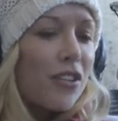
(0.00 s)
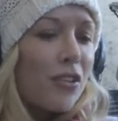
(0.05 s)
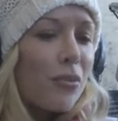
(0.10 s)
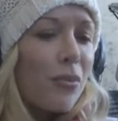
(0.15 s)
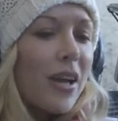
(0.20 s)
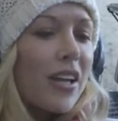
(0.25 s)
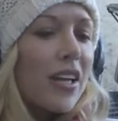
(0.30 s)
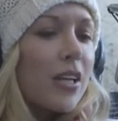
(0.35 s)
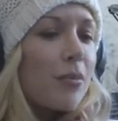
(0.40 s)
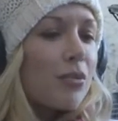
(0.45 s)
the
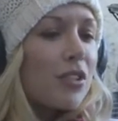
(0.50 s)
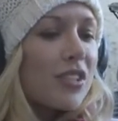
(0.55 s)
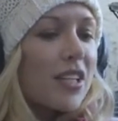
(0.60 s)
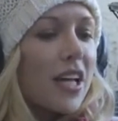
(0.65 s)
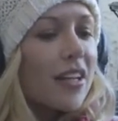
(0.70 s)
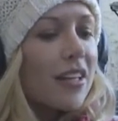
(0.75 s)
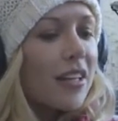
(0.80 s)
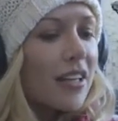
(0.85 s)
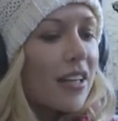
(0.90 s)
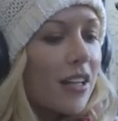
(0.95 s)
way he
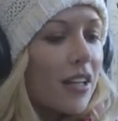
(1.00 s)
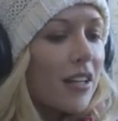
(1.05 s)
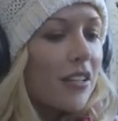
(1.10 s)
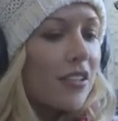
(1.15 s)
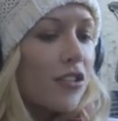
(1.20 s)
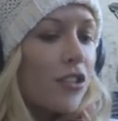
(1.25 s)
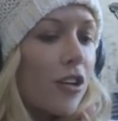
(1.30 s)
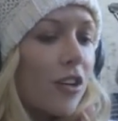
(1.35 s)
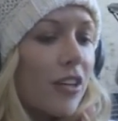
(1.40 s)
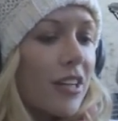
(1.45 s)
presented it, it
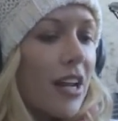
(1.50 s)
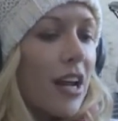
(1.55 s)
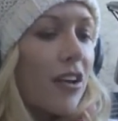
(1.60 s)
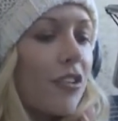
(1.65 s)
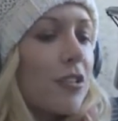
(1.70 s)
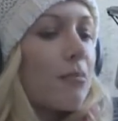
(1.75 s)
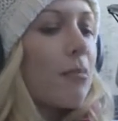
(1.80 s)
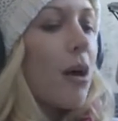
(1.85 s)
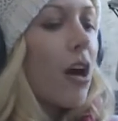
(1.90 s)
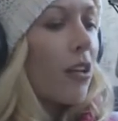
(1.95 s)
started out
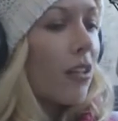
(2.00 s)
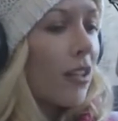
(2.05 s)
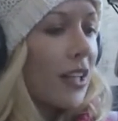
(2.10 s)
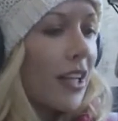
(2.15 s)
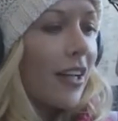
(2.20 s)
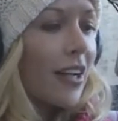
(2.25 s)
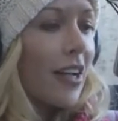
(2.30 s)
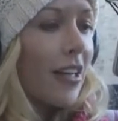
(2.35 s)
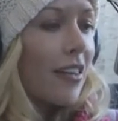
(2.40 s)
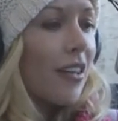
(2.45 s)
as
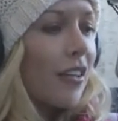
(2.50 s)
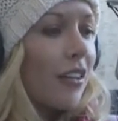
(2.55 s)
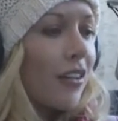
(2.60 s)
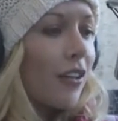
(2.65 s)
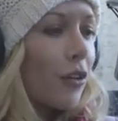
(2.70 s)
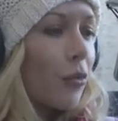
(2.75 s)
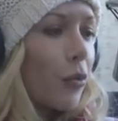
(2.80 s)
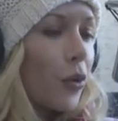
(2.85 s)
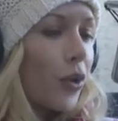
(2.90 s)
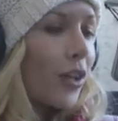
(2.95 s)
modeling, and then
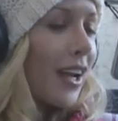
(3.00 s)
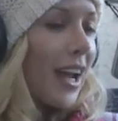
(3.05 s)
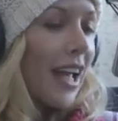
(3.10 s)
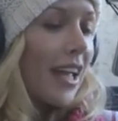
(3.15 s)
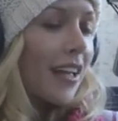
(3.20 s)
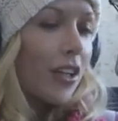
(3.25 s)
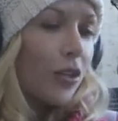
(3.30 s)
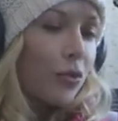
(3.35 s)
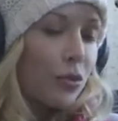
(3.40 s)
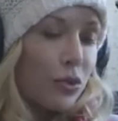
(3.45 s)
the word
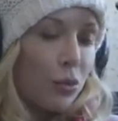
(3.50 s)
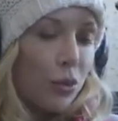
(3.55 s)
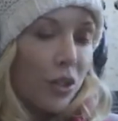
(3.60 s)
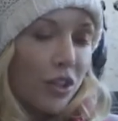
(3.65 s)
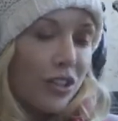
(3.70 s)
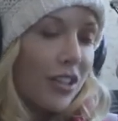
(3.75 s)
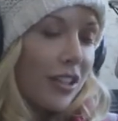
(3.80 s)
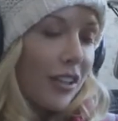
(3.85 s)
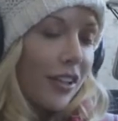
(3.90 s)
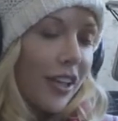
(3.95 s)
naked was
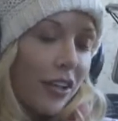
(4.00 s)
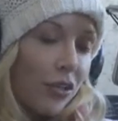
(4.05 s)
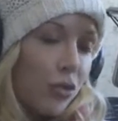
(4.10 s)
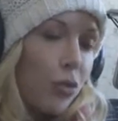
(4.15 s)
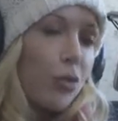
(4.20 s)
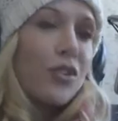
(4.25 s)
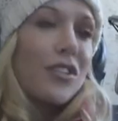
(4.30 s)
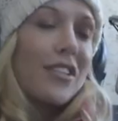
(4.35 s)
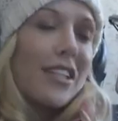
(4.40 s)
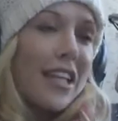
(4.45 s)
worked in like
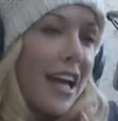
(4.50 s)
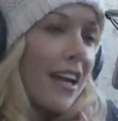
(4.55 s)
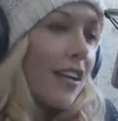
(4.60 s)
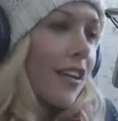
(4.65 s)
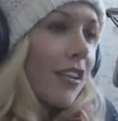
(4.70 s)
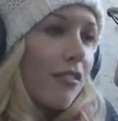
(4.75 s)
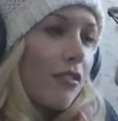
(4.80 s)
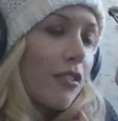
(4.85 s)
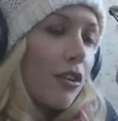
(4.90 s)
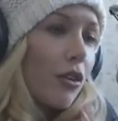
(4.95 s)
towards the
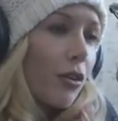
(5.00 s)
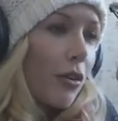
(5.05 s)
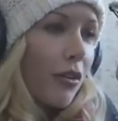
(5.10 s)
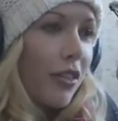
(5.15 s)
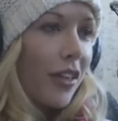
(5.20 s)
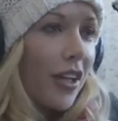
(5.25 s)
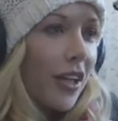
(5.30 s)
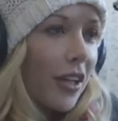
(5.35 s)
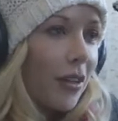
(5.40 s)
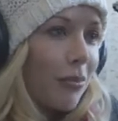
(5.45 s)
end of the whole
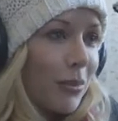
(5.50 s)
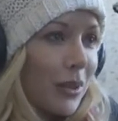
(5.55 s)
thing.